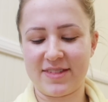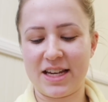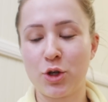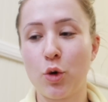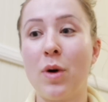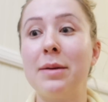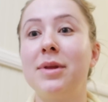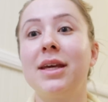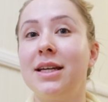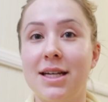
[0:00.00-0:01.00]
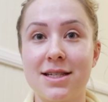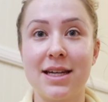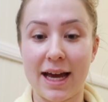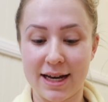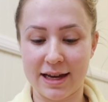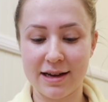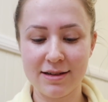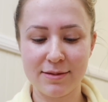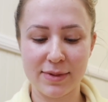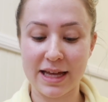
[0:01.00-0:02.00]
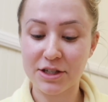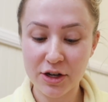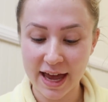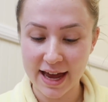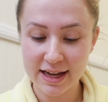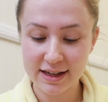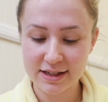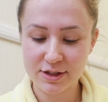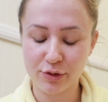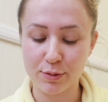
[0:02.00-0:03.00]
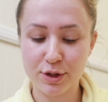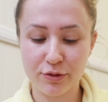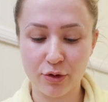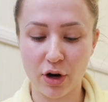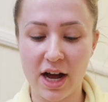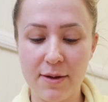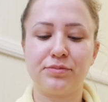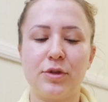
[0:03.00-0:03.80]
It took 1 million years to get here, but that's okay. It's from Sephora.